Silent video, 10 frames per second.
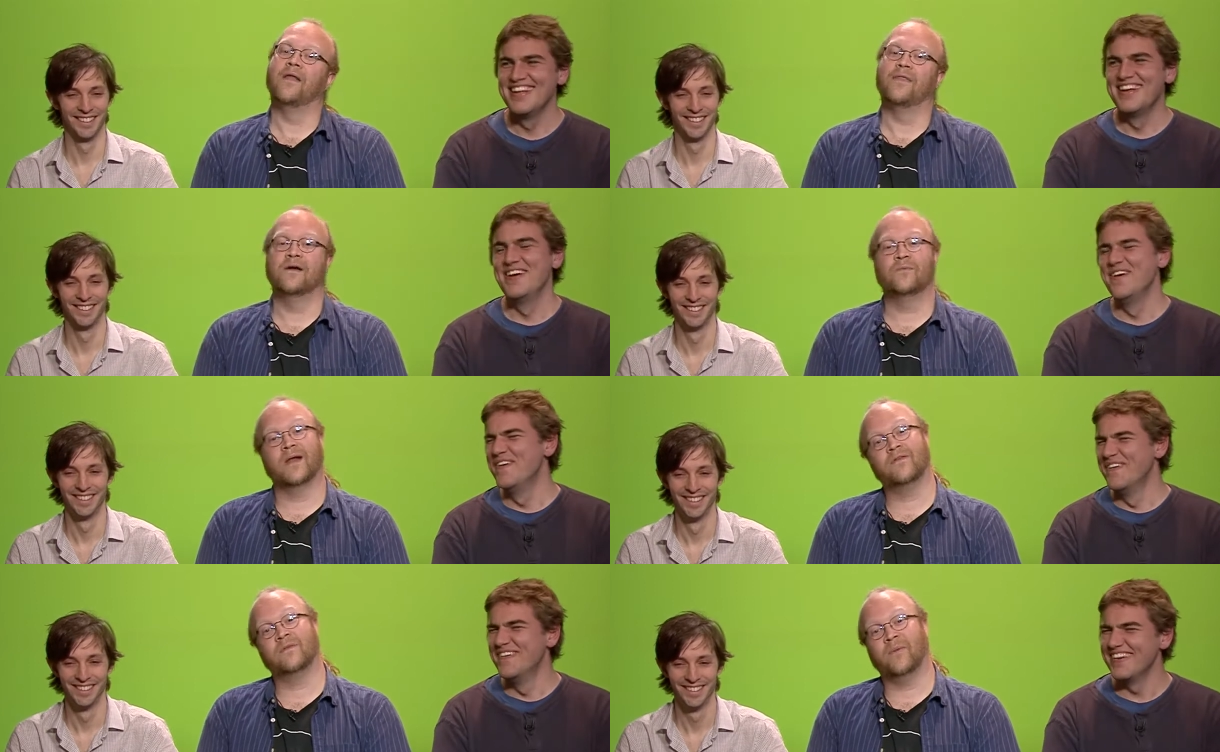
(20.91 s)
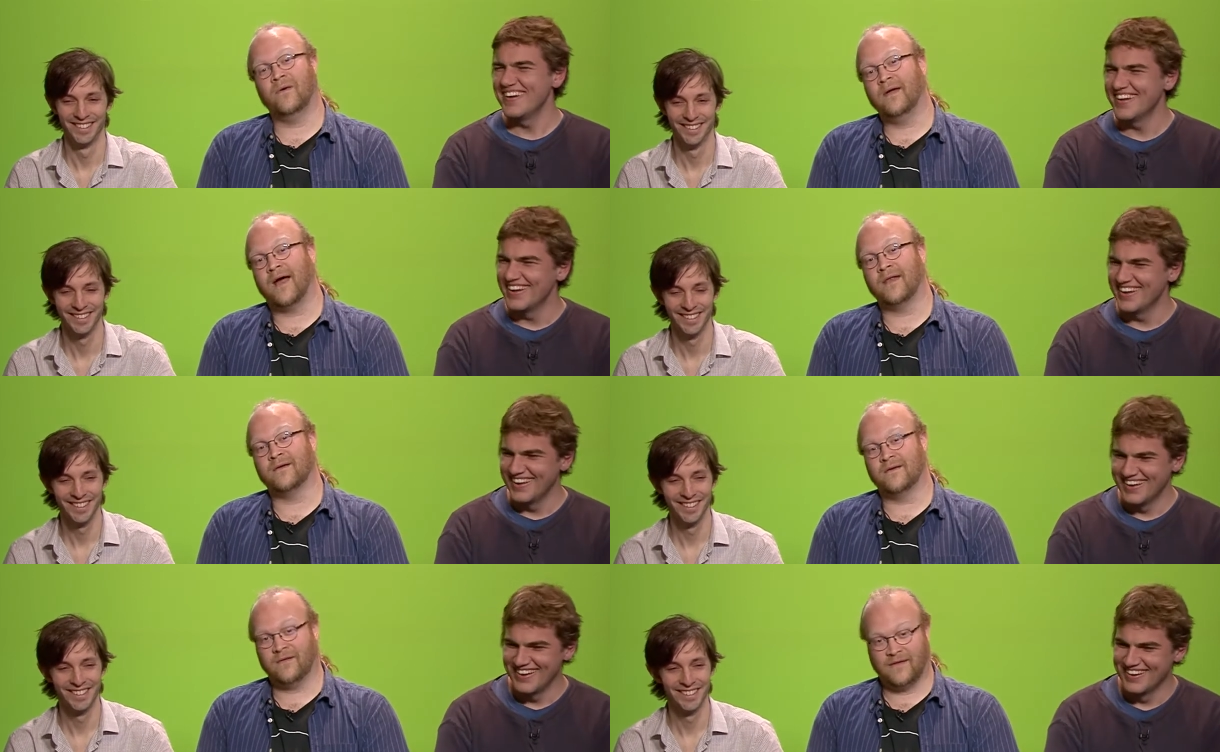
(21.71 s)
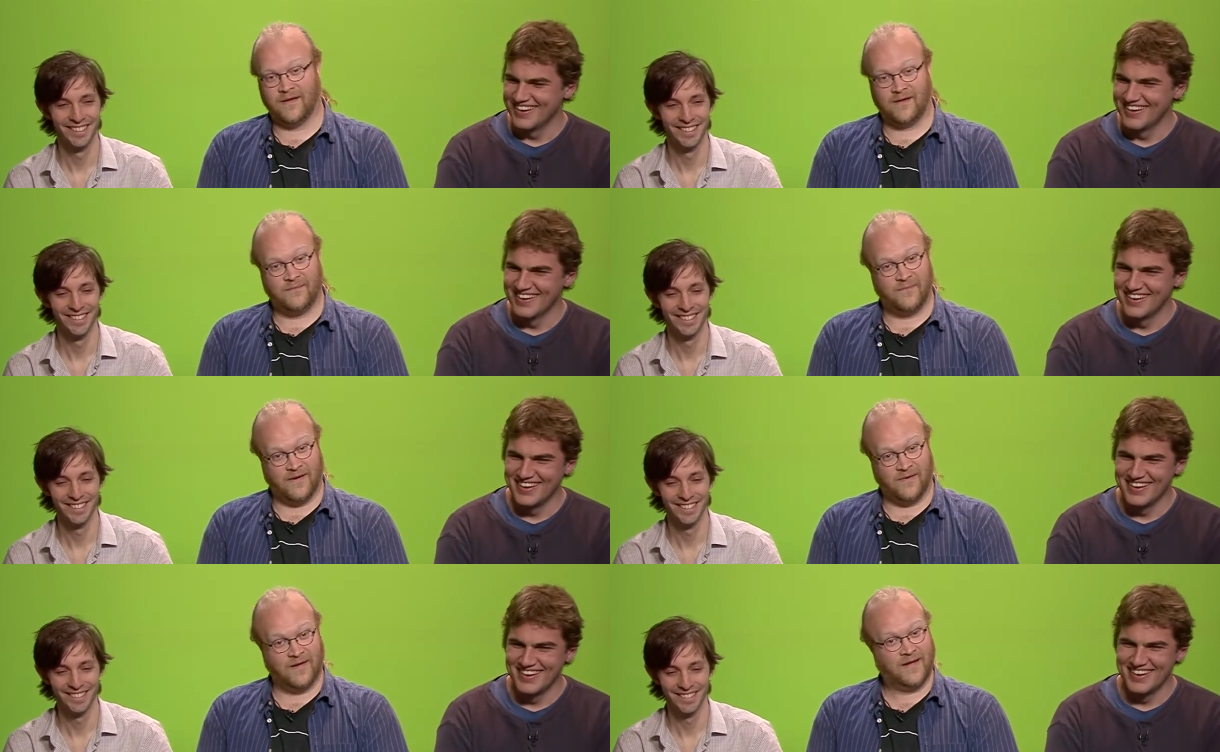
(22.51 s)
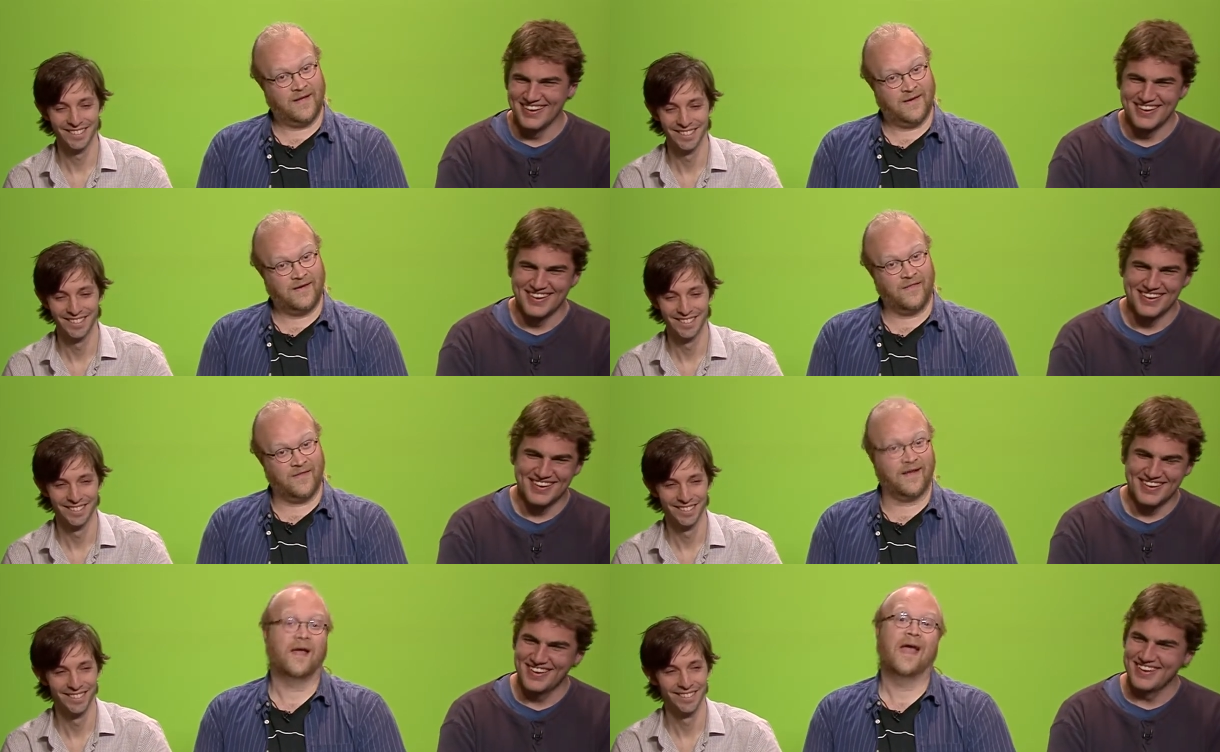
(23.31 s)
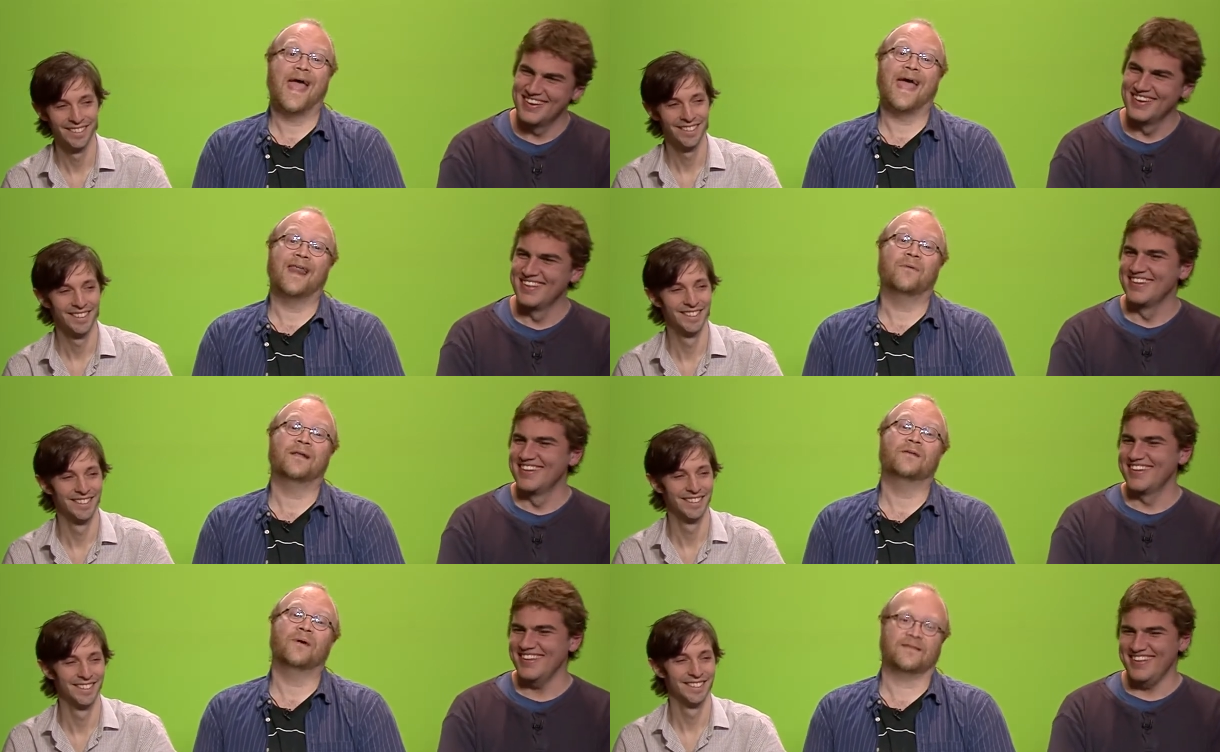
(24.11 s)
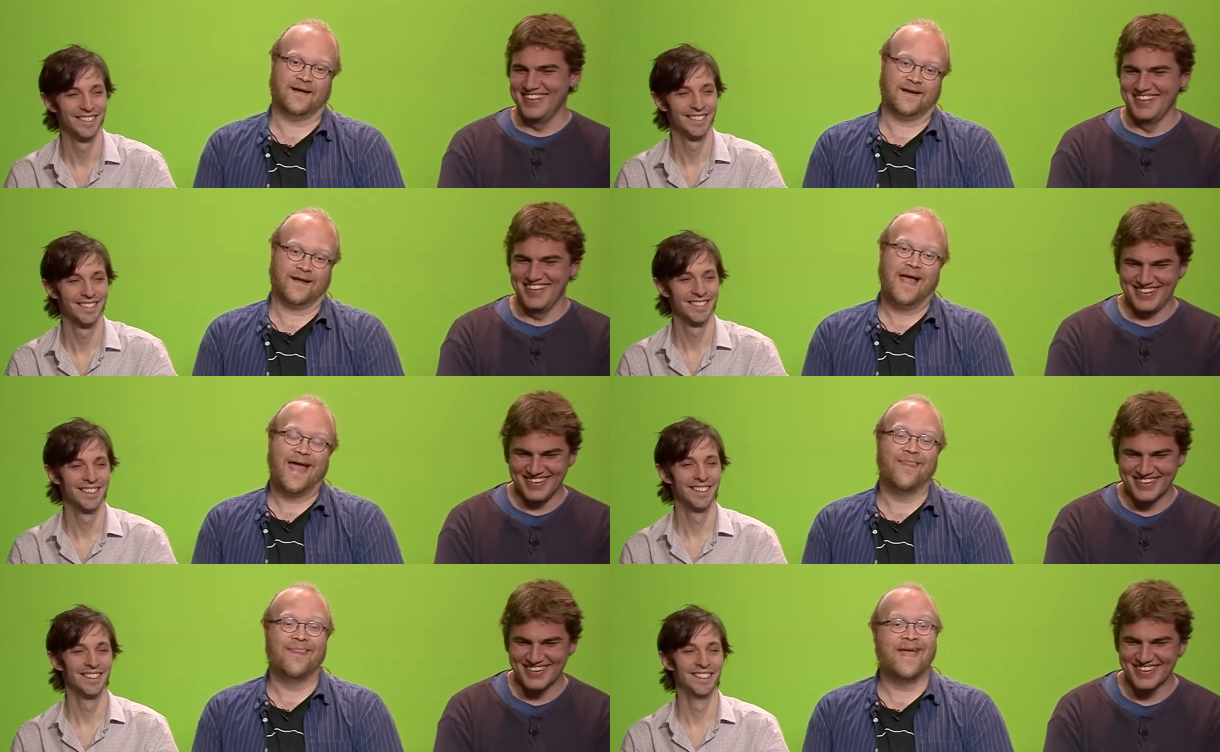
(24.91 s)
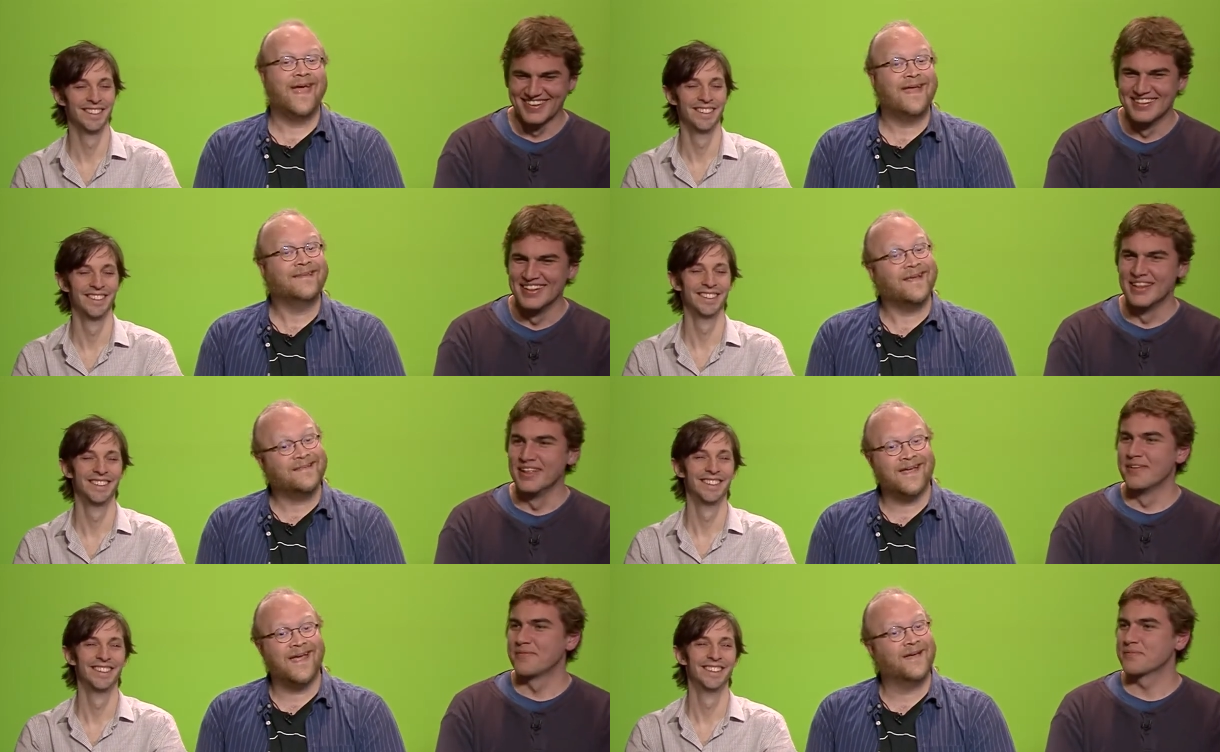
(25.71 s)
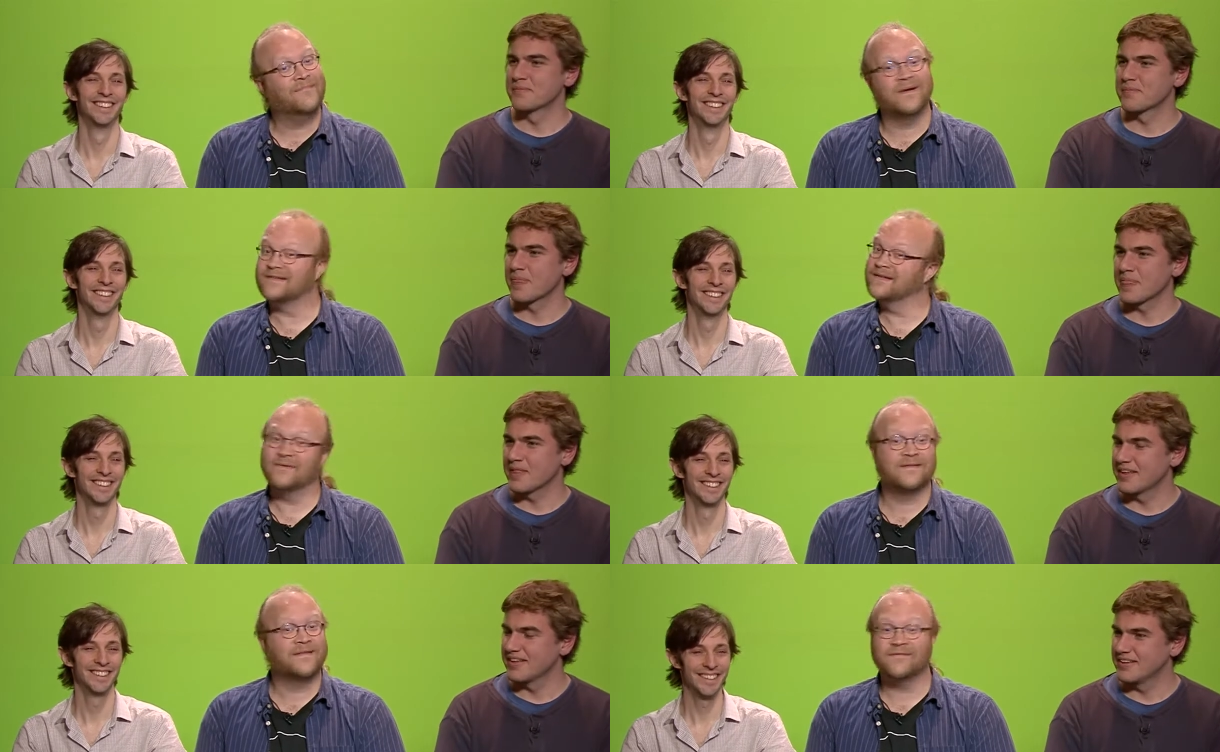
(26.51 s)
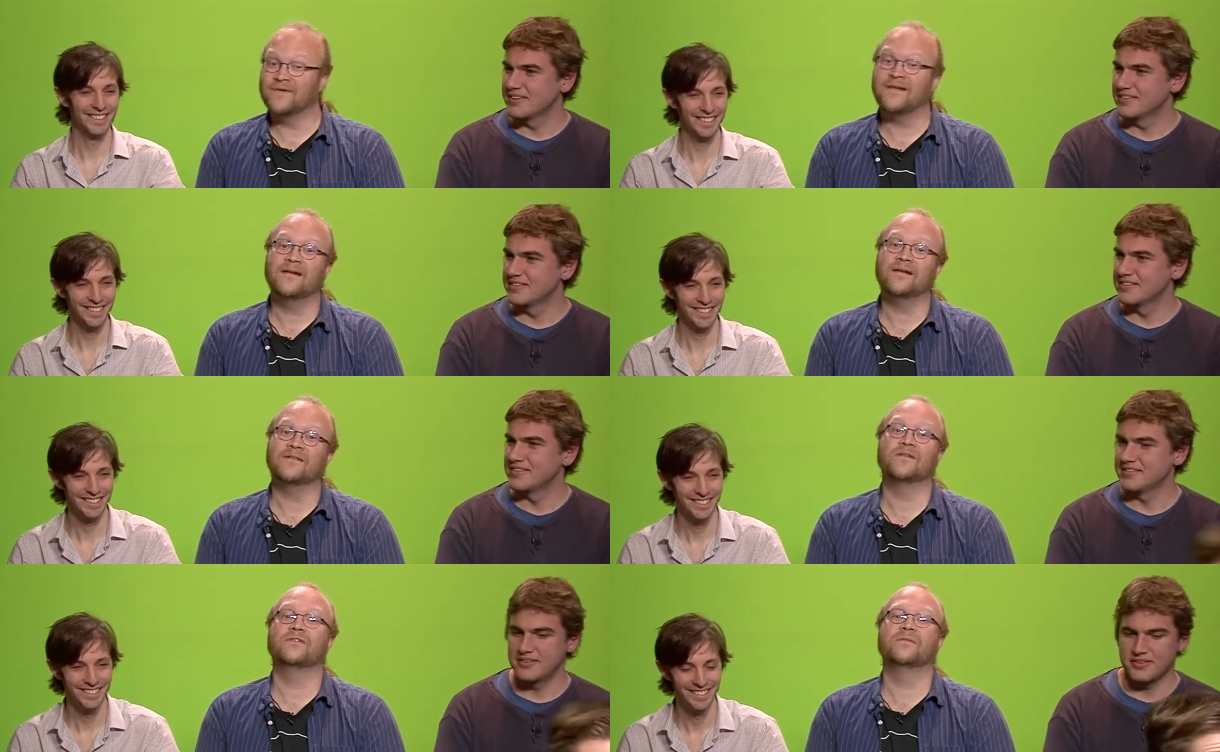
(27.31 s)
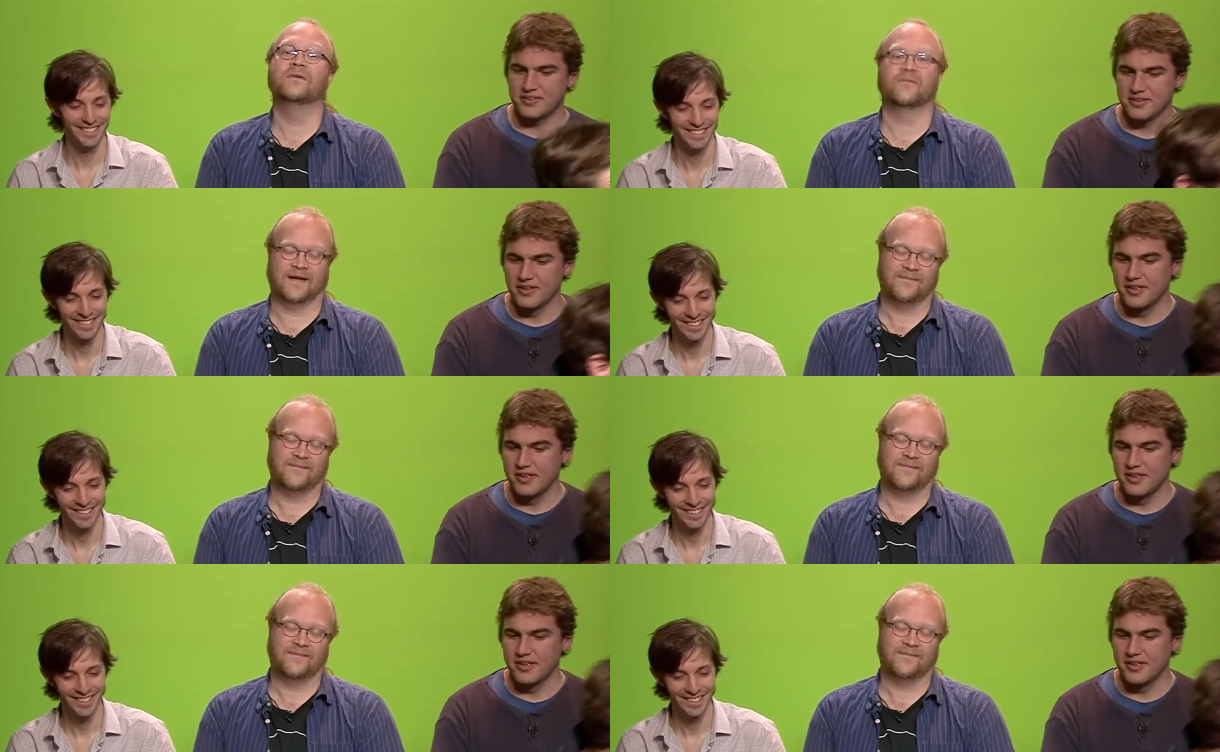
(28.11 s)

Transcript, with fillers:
Speaker 1: Then when I was a boy, I learned about getting the thing, and I went to Wessex. And then Daisy came, but she wasn't there for long, so she went away.